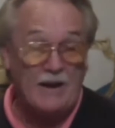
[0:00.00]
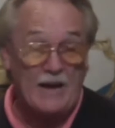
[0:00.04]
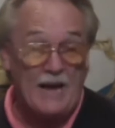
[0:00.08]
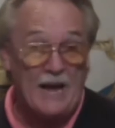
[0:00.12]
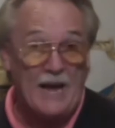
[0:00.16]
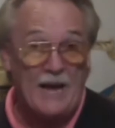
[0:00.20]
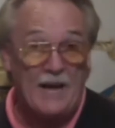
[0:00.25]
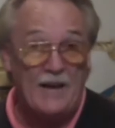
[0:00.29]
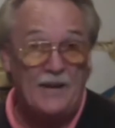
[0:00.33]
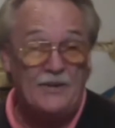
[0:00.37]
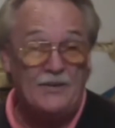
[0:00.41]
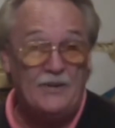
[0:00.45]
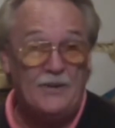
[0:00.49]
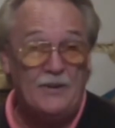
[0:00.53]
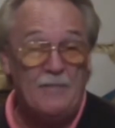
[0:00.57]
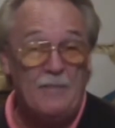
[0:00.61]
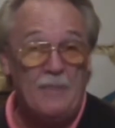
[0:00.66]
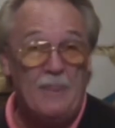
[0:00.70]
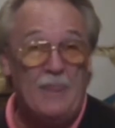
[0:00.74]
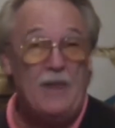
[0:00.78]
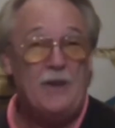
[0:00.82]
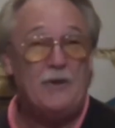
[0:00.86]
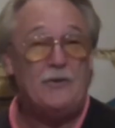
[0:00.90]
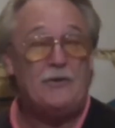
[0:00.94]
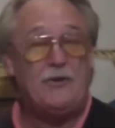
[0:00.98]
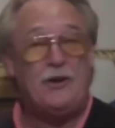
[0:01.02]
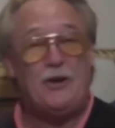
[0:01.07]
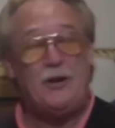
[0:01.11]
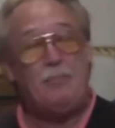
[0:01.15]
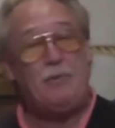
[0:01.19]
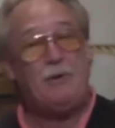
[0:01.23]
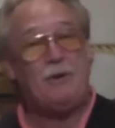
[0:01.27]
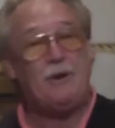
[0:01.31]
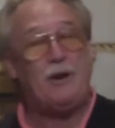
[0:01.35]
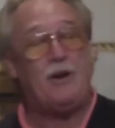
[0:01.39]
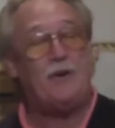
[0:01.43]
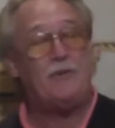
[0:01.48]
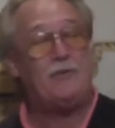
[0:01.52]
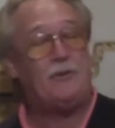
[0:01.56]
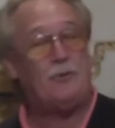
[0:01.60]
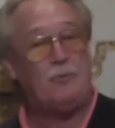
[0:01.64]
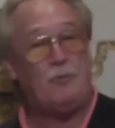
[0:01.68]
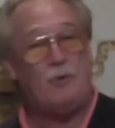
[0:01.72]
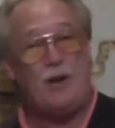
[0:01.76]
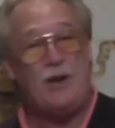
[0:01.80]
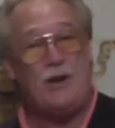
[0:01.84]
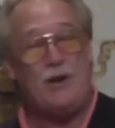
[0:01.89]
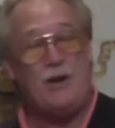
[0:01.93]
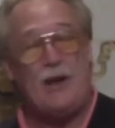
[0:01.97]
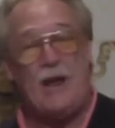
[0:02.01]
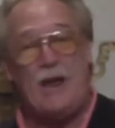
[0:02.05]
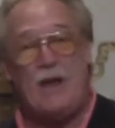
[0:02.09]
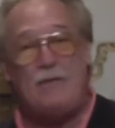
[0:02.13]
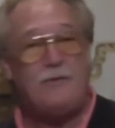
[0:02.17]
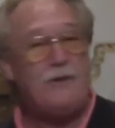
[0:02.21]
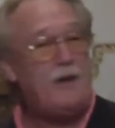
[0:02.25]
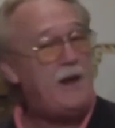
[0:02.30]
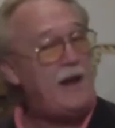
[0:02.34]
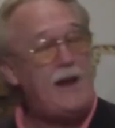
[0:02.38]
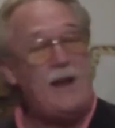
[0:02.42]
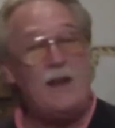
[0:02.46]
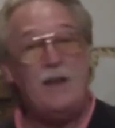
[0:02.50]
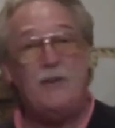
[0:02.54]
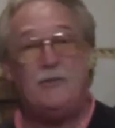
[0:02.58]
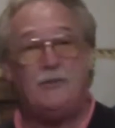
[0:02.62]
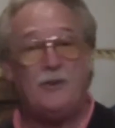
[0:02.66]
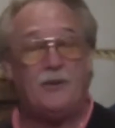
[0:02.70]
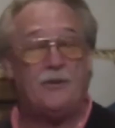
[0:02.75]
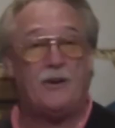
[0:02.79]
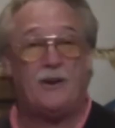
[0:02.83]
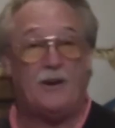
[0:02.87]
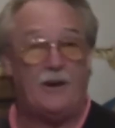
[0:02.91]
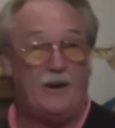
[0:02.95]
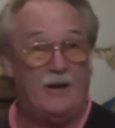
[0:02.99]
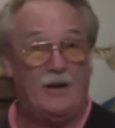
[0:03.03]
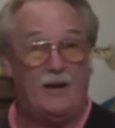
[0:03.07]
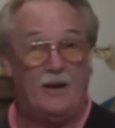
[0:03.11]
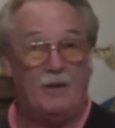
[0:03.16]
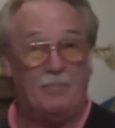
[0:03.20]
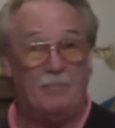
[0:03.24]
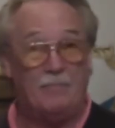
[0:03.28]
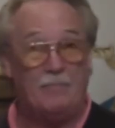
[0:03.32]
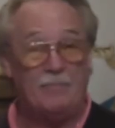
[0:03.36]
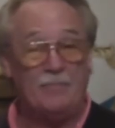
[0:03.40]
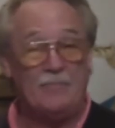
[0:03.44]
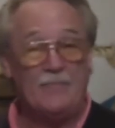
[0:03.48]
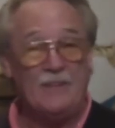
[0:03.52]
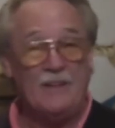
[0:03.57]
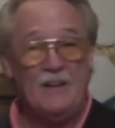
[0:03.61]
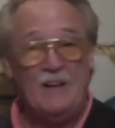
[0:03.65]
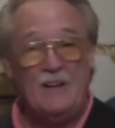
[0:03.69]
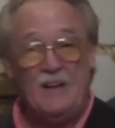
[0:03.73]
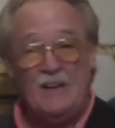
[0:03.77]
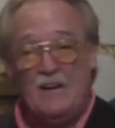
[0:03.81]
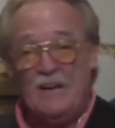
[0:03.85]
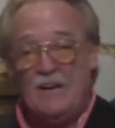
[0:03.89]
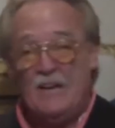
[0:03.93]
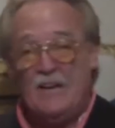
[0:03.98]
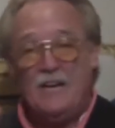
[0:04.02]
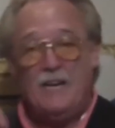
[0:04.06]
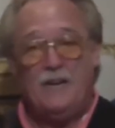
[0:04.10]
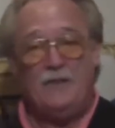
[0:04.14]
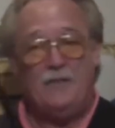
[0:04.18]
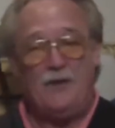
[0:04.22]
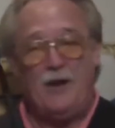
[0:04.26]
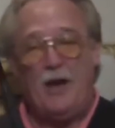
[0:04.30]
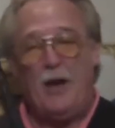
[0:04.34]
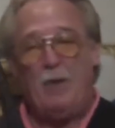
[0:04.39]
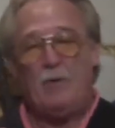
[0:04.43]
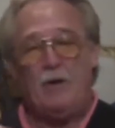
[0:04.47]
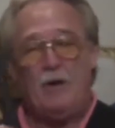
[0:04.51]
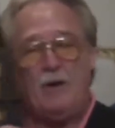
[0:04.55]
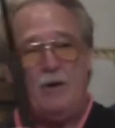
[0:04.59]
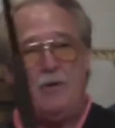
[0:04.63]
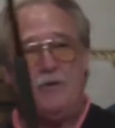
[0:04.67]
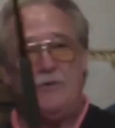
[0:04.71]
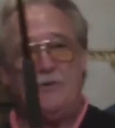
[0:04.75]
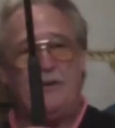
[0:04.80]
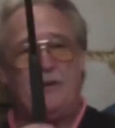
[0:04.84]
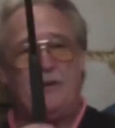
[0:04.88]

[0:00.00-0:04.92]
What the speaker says: guys. It's just because of the way you have your hands on the club. If y'all would hold